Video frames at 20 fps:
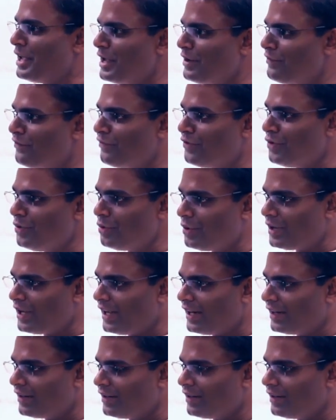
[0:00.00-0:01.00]
If you
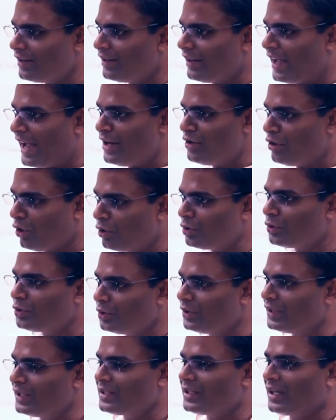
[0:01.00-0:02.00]
can add on
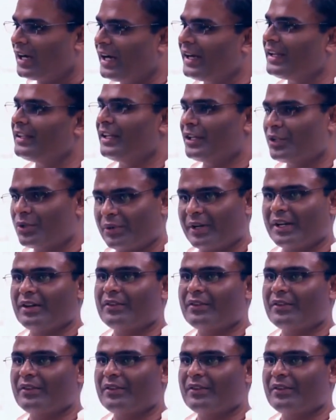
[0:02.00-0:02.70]
to this height that you're